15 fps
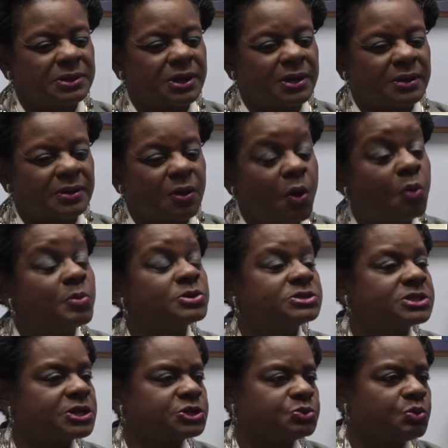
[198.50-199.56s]

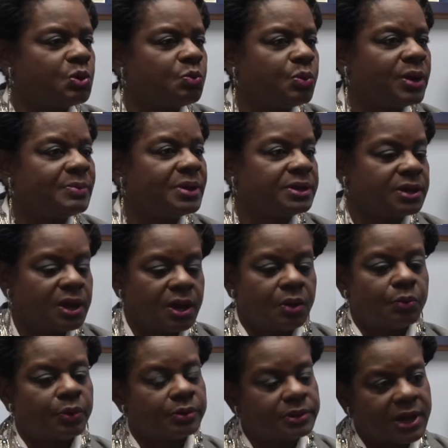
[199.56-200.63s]
homosexual women
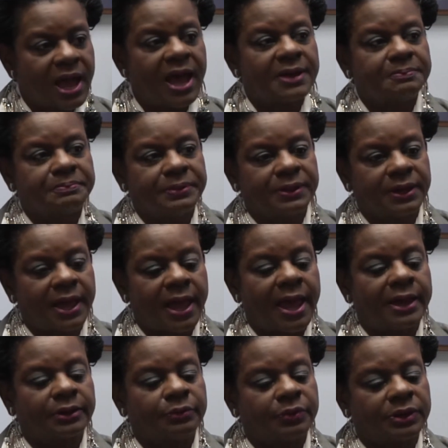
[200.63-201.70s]
were not being
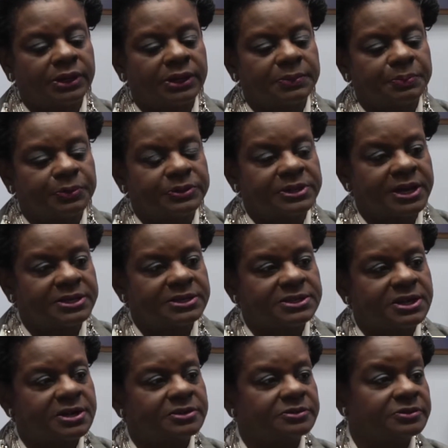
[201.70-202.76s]
adequately
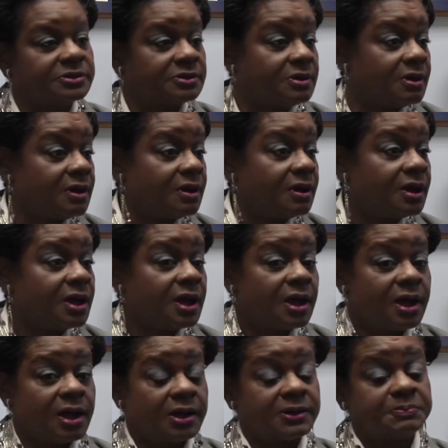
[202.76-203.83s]
protected under the law,
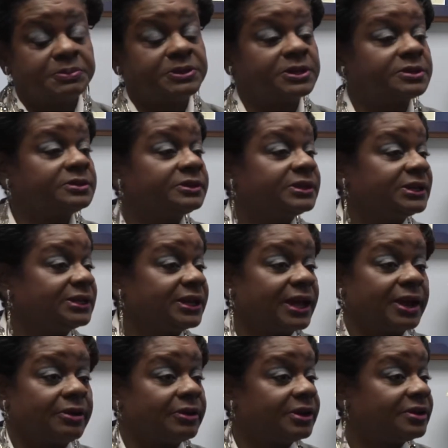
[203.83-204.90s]
particularly in the
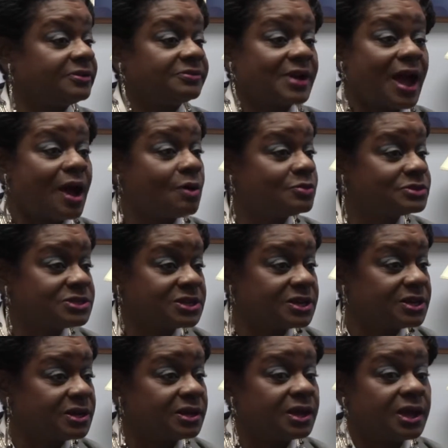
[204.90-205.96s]
area of
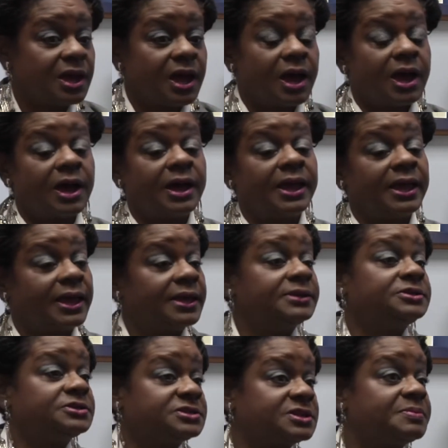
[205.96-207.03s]
housing
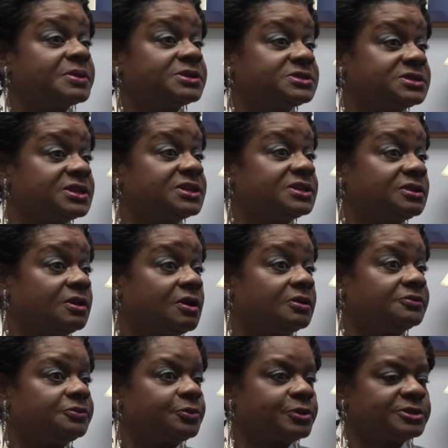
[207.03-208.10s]
and to some extent in law
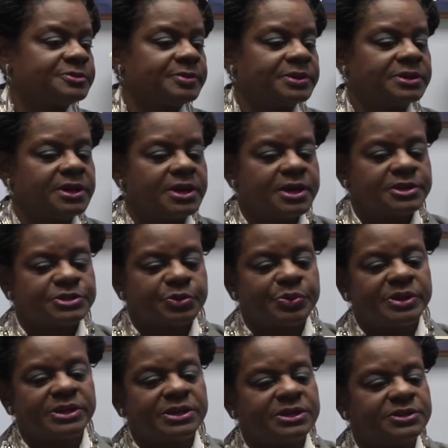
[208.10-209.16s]
enforcement. So
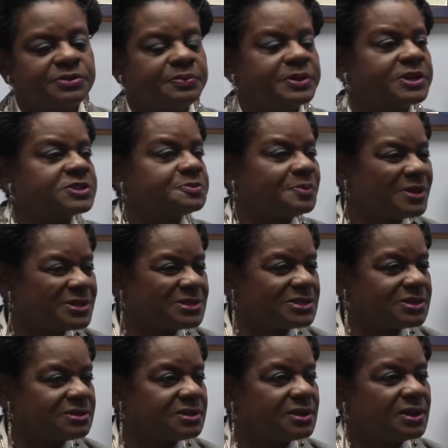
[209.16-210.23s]
we needed to be
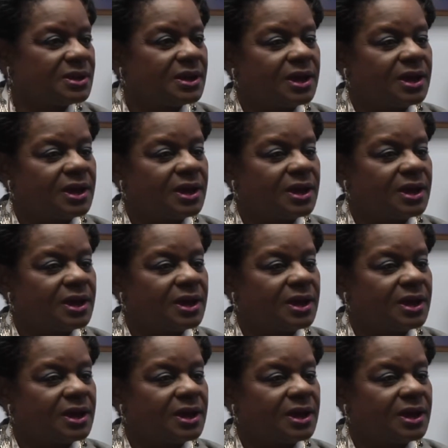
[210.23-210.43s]
explicit